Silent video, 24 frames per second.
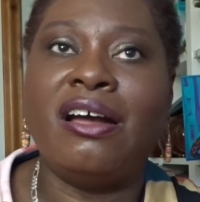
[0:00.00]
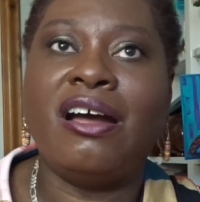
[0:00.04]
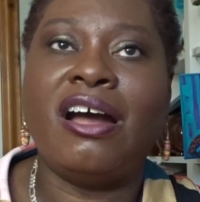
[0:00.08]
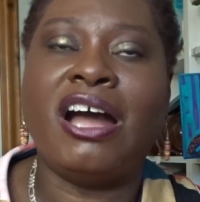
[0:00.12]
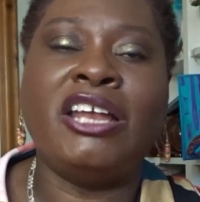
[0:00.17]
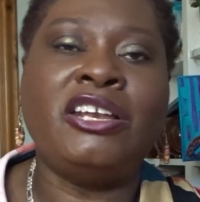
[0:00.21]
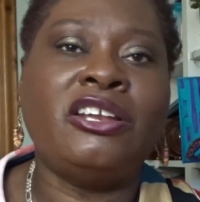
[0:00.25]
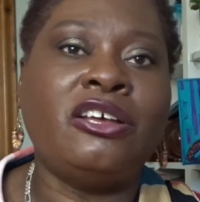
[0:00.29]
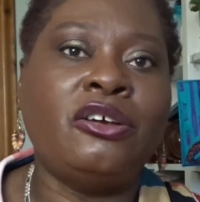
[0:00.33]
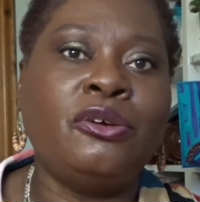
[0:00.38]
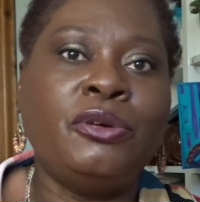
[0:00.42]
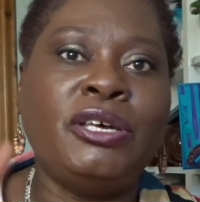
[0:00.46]
I
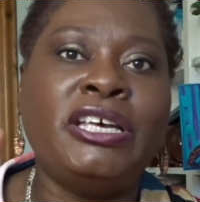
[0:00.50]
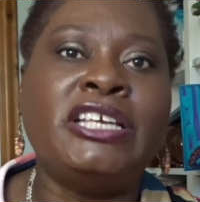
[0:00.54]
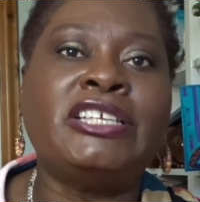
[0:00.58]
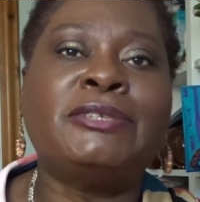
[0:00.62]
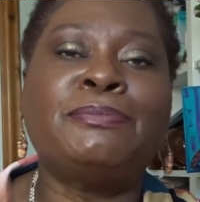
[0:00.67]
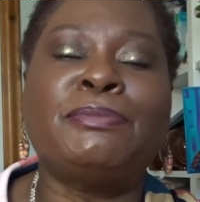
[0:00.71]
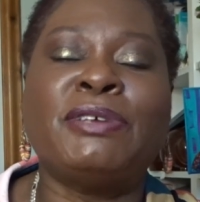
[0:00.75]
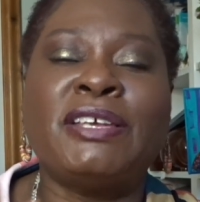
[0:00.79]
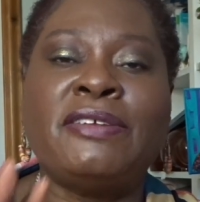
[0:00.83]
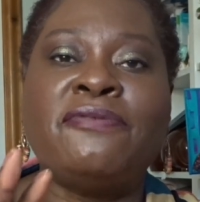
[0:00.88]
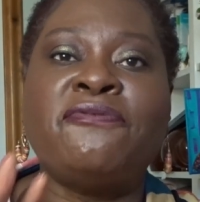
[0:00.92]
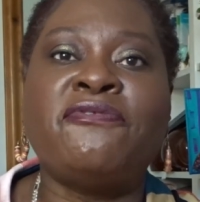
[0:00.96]
know it's
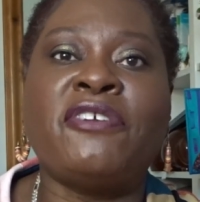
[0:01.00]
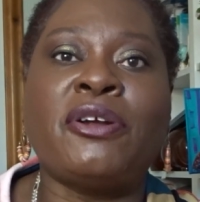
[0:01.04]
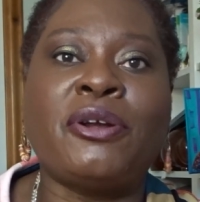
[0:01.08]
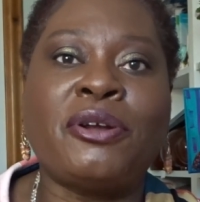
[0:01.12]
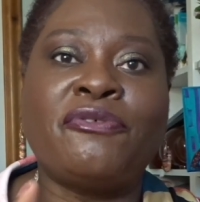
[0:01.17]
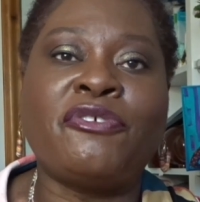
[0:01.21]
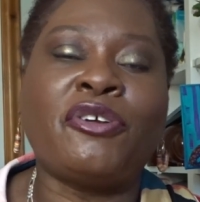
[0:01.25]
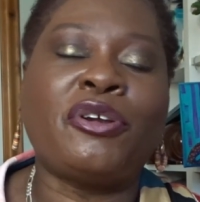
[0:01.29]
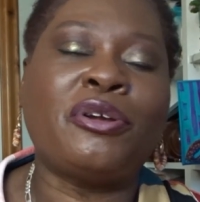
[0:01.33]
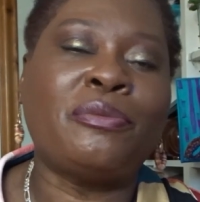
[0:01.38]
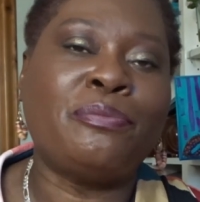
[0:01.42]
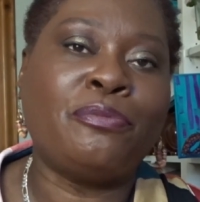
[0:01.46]
been very,
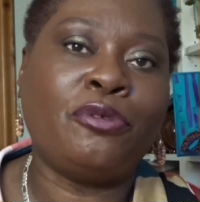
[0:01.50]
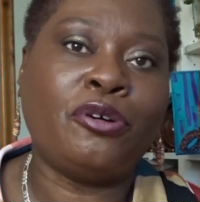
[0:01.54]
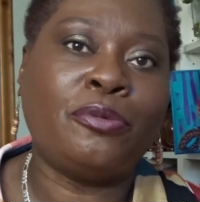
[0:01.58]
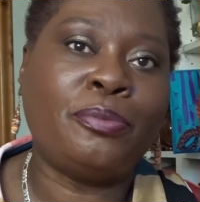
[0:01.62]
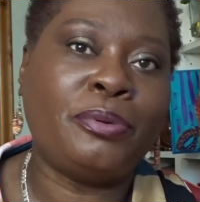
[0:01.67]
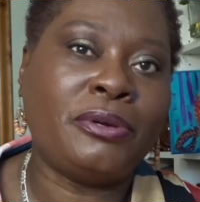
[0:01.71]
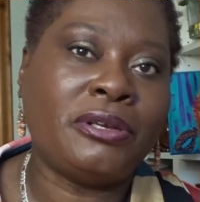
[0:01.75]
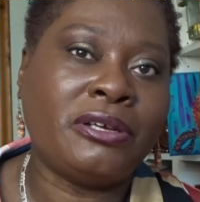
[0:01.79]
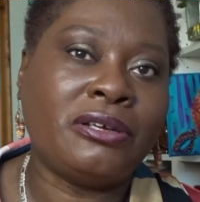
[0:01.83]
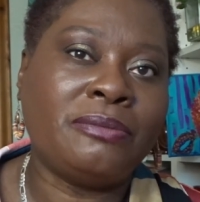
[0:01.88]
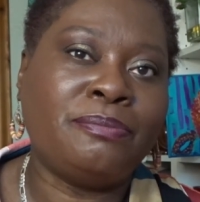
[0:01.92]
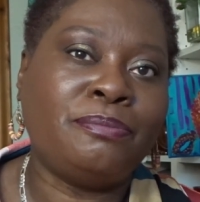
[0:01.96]
very
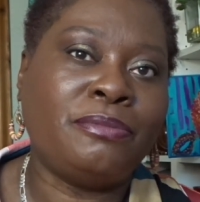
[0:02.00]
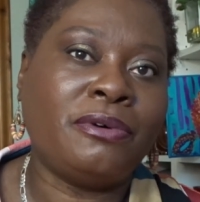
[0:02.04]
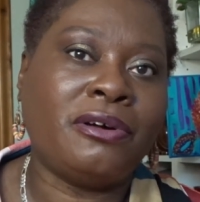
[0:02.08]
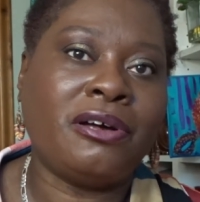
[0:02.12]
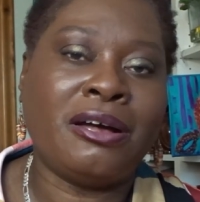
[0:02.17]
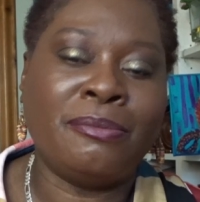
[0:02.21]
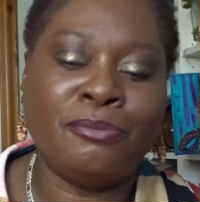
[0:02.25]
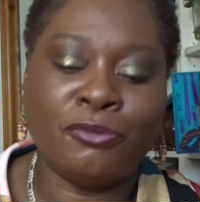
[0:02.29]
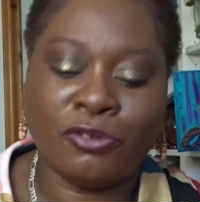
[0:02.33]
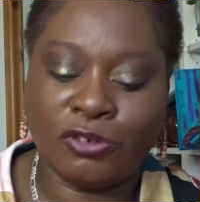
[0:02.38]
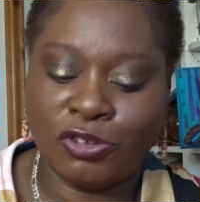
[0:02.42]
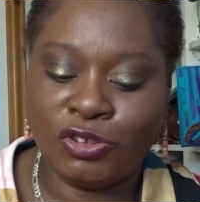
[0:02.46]
popular, but
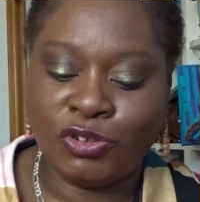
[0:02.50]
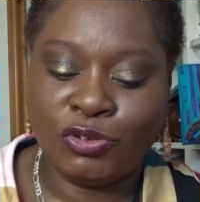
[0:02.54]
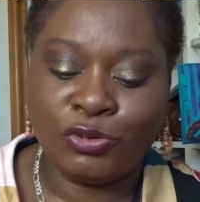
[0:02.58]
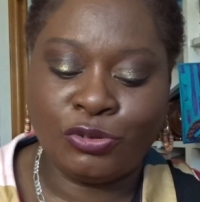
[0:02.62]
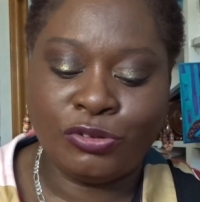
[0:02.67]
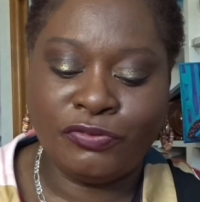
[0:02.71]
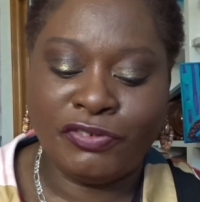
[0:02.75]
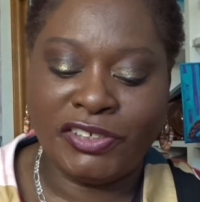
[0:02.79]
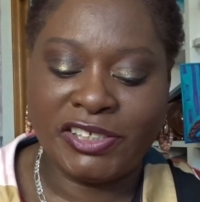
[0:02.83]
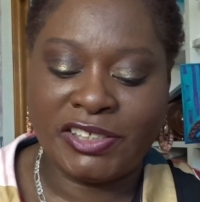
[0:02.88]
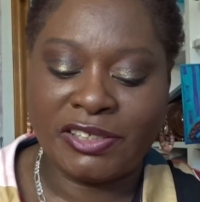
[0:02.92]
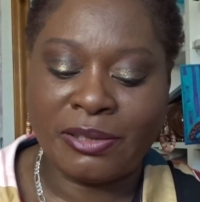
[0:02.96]
I'm not sure
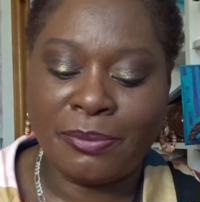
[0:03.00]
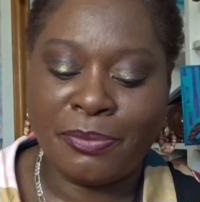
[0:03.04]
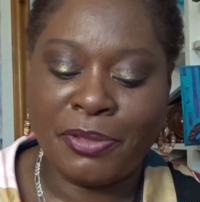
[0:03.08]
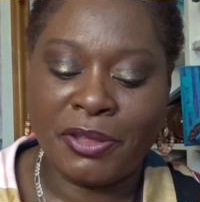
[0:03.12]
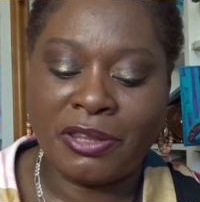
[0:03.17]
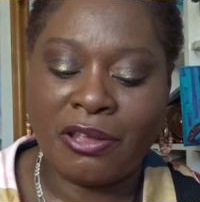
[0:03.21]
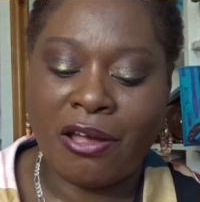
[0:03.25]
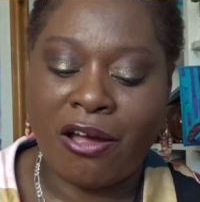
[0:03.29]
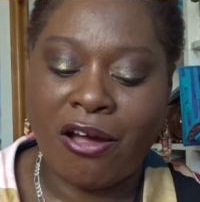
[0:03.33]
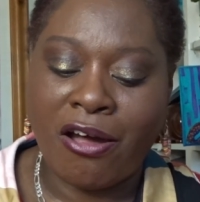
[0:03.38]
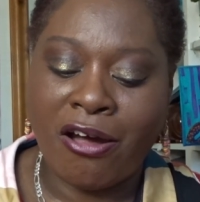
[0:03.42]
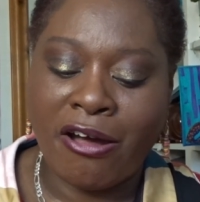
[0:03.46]
if it's something
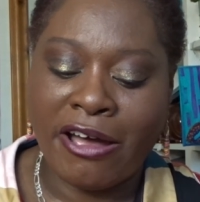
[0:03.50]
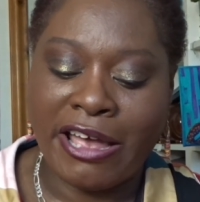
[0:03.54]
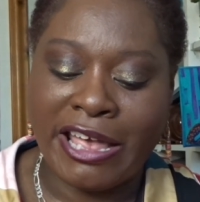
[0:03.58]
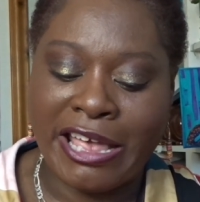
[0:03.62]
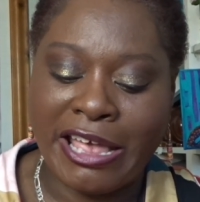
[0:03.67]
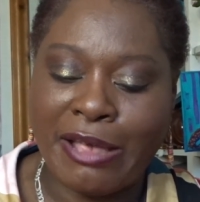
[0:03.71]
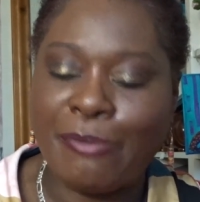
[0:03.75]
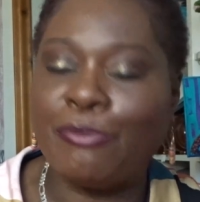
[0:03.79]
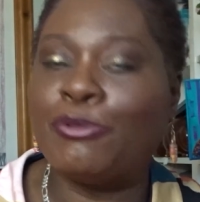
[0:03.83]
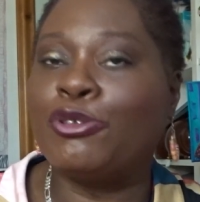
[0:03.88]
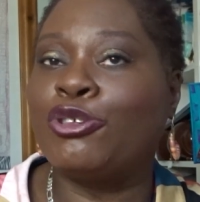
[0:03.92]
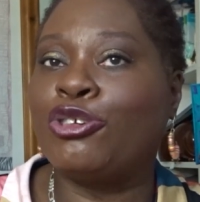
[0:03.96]
that I
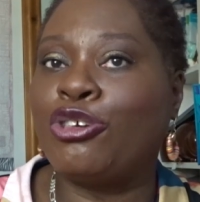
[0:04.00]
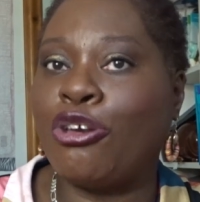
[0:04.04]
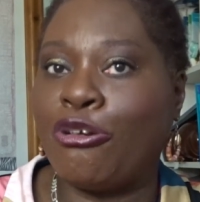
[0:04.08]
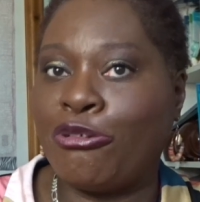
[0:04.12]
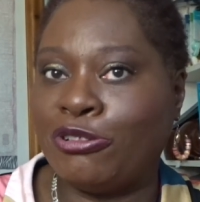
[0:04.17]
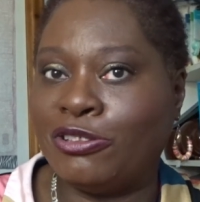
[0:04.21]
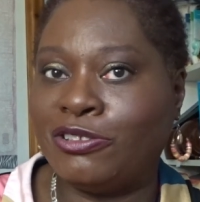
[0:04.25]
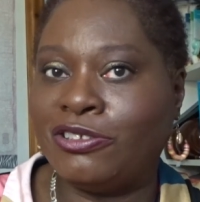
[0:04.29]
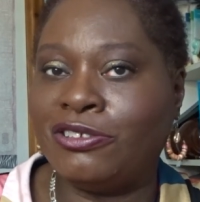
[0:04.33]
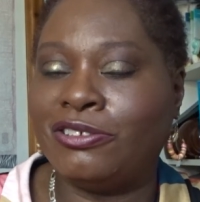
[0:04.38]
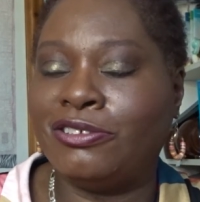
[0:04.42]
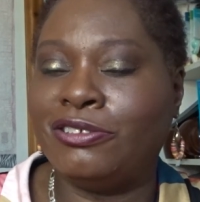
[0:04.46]
am
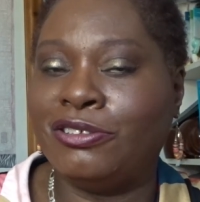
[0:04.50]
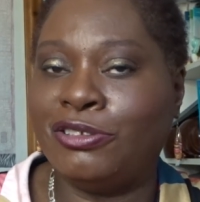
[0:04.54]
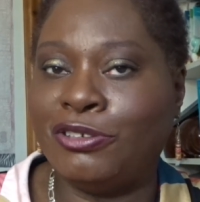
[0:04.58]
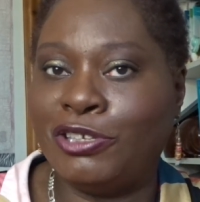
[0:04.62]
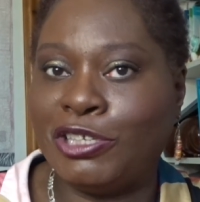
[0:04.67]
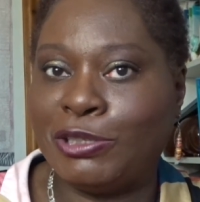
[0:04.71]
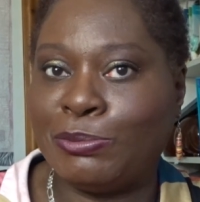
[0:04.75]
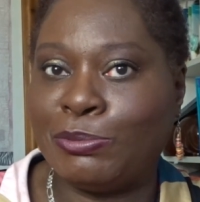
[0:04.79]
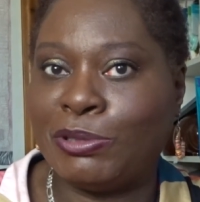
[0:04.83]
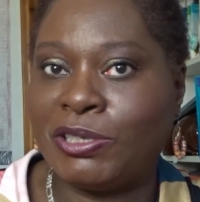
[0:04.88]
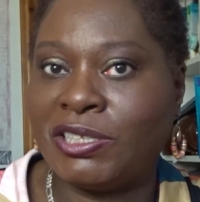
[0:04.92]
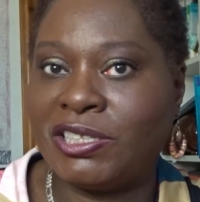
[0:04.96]
going to
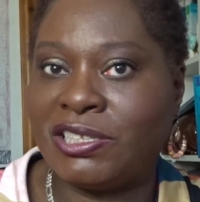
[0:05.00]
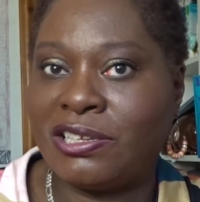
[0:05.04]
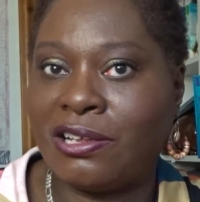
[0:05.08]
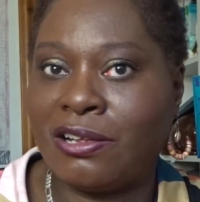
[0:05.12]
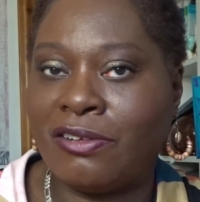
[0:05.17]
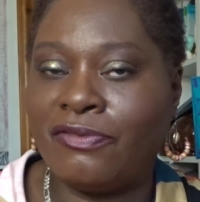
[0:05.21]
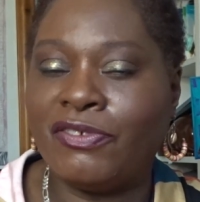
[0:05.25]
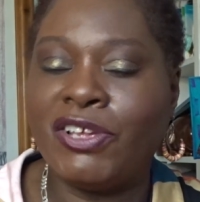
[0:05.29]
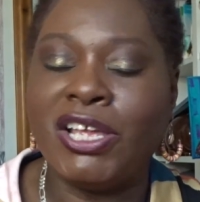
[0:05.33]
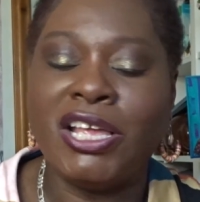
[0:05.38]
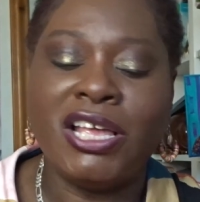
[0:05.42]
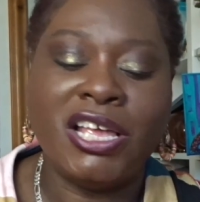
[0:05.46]
use
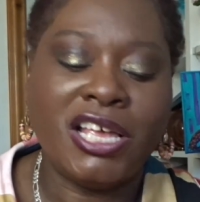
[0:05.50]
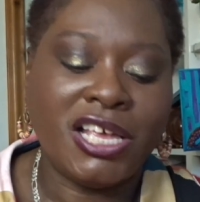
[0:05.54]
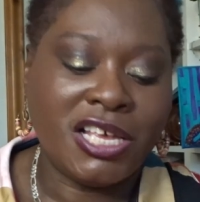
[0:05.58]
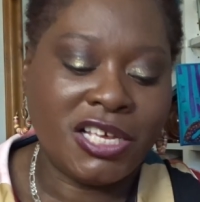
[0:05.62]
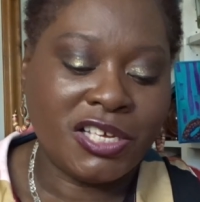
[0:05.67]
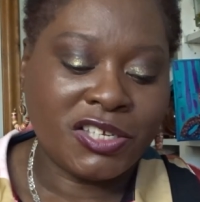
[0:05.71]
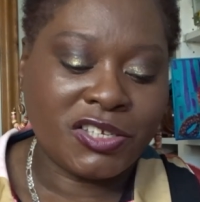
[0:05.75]
myself.